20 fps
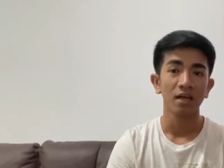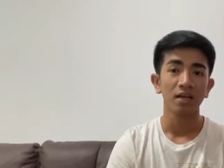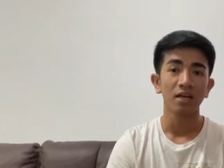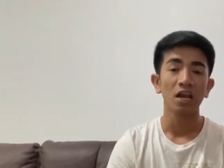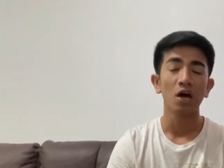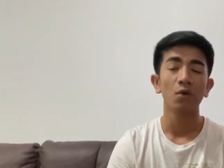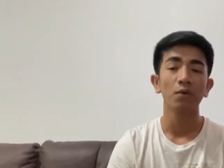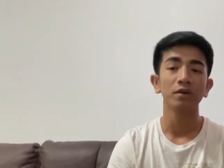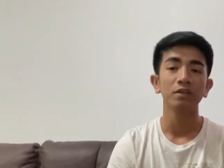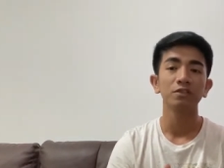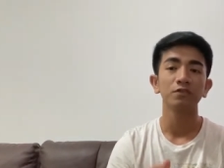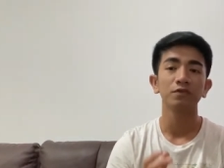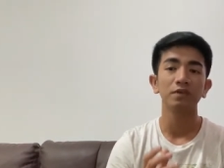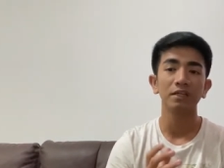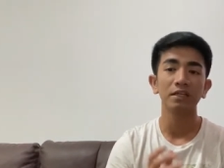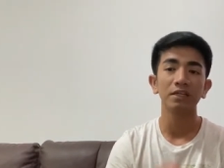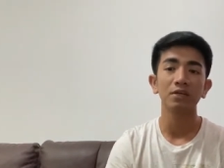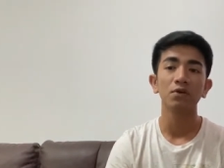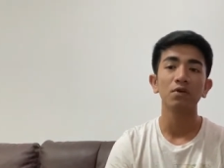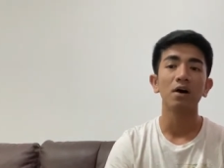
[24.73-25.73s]
Now in this
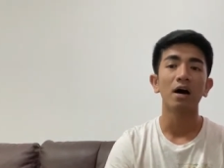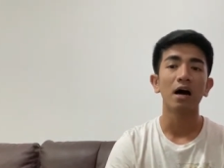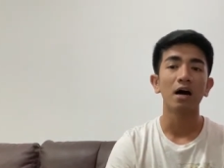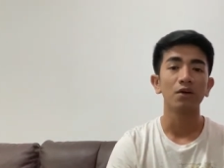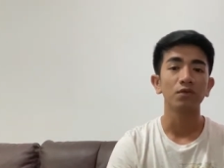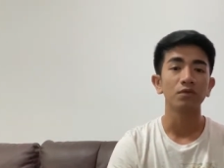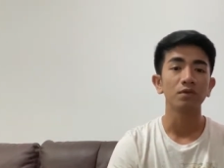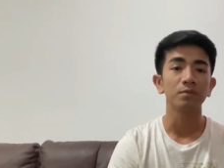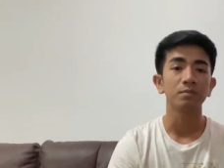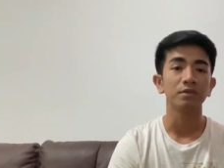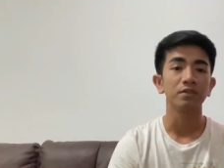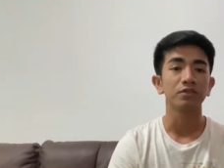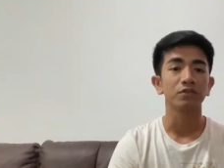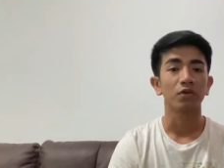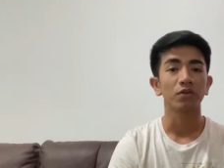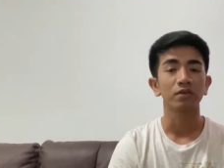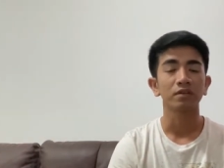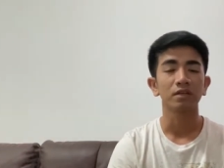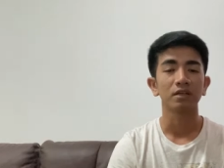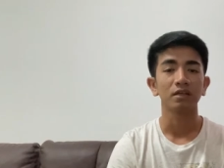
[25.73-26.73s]
video, I will be
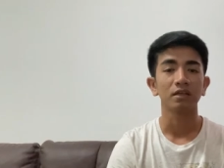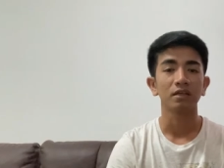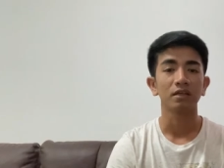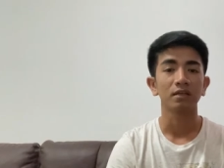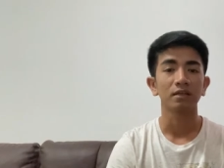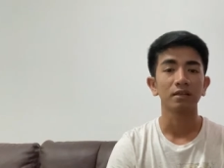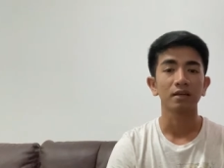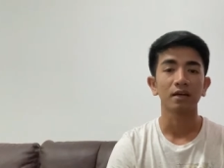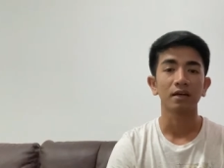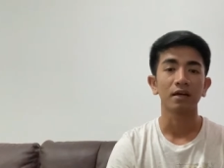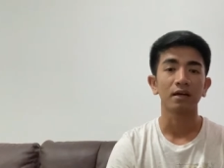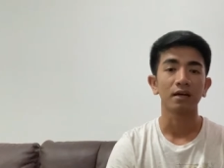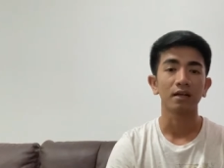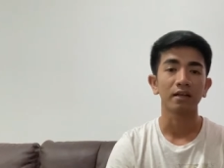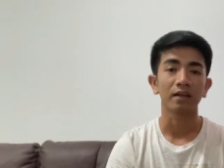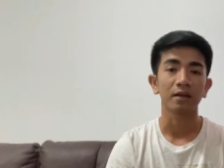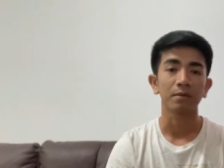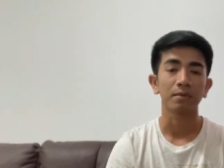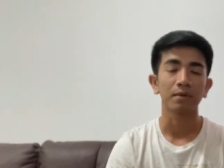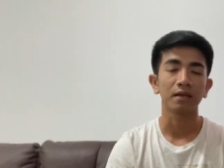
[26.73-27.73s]
talking a
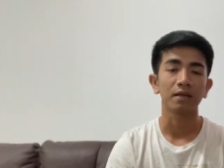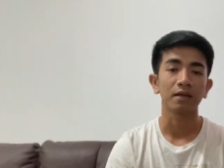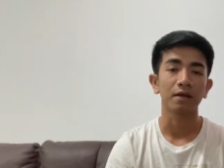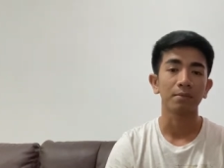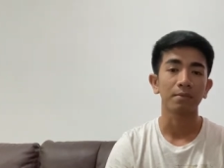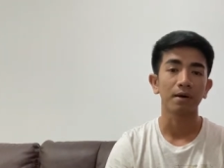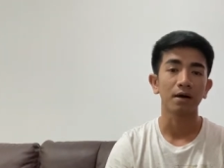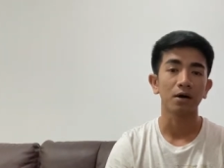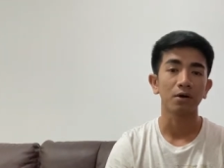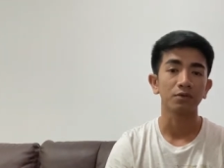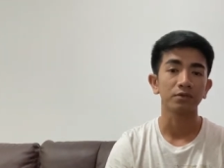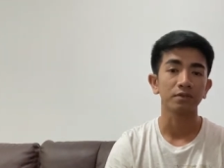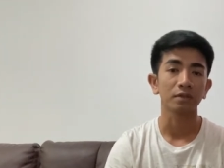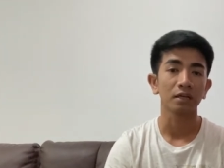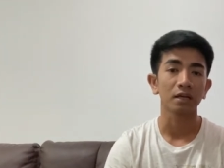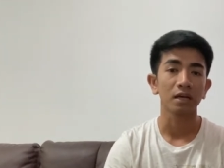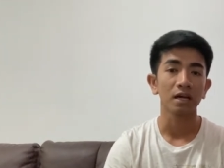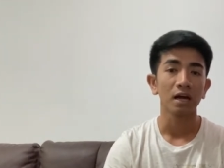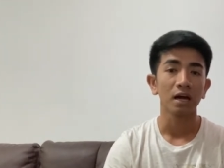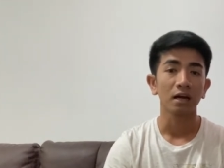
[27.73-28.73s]
little bit about
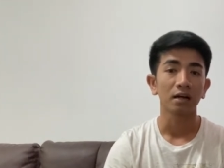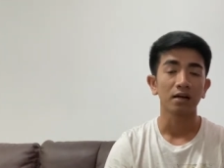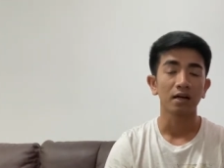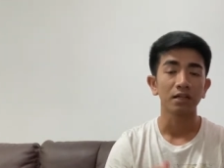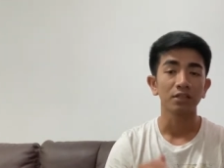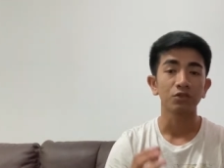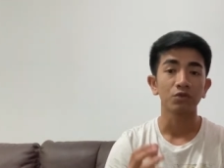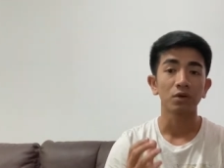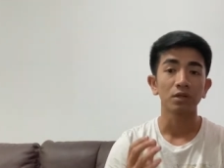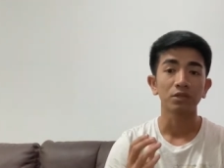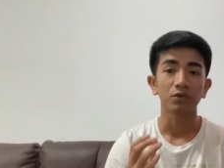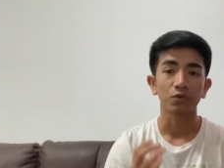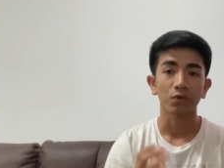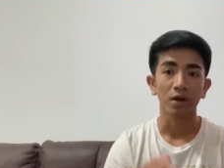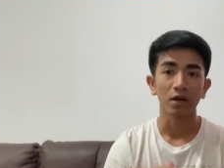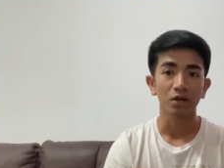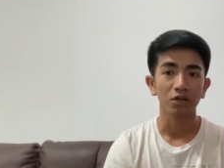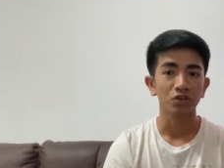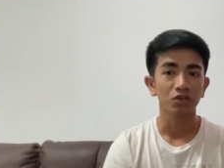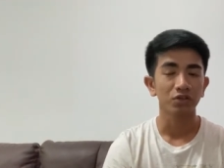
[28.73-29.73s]
cultural
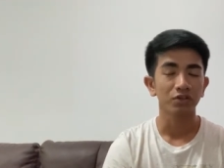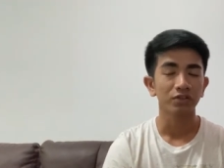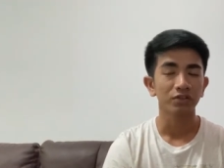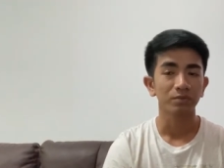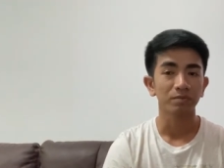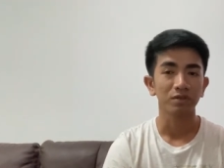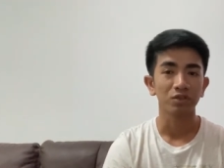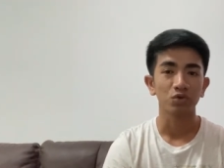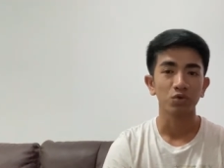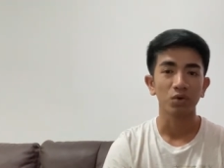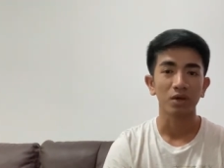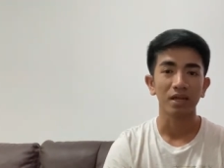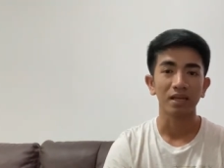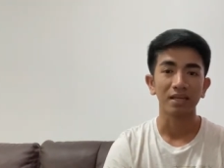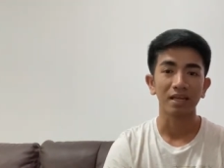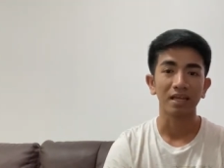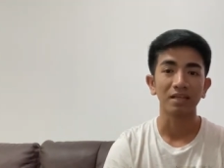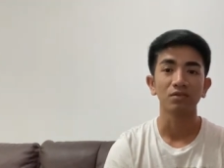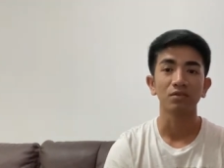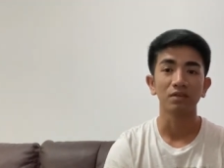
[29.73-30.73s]
traditions
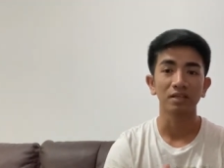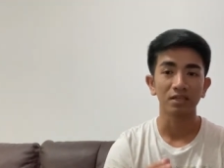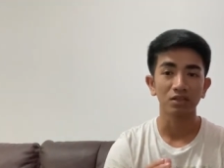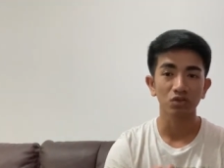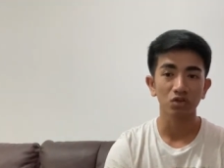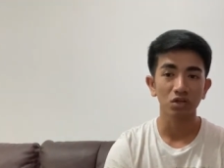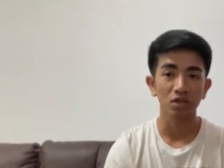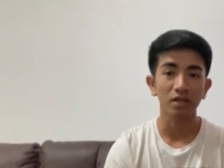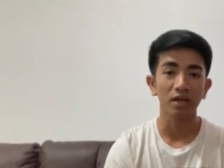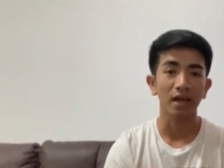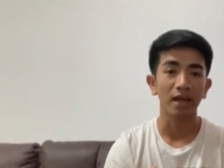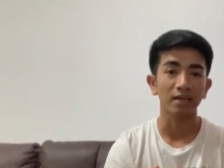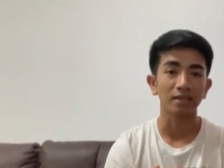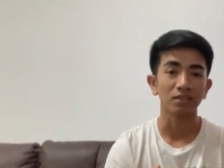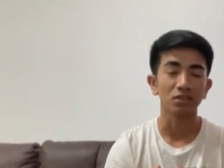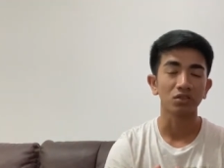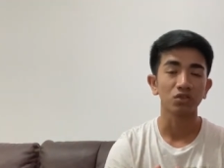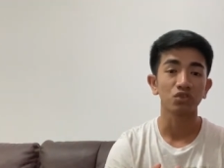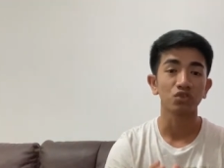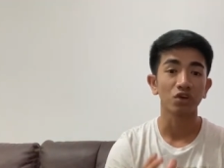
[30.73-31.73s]
between Indonesia
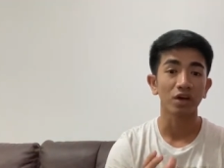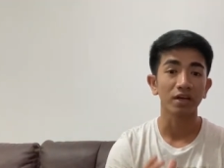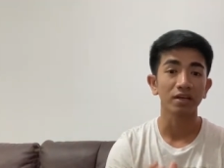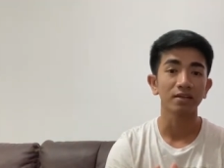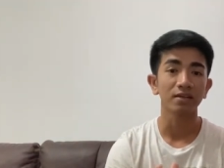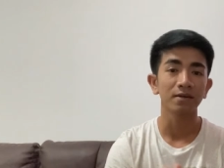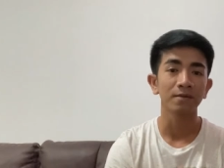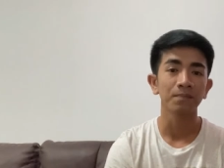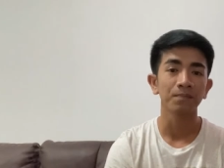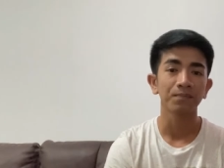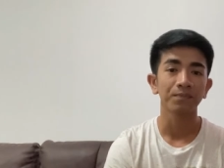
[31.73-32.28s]
and China